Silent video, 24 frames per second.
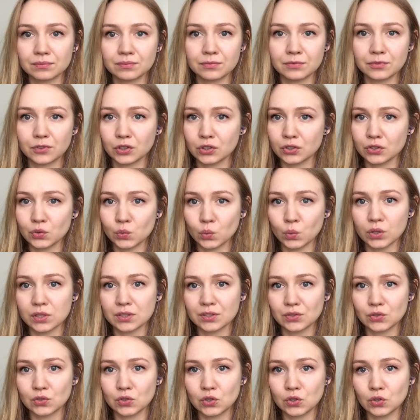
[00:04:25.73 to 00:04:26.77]
first
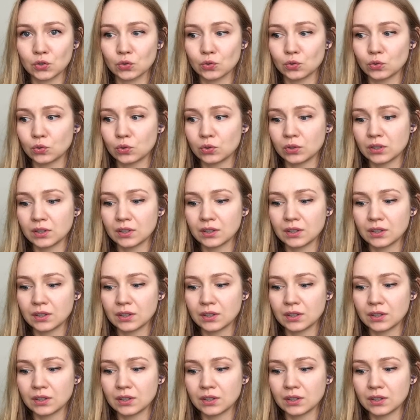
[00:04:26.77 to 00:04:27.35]
was it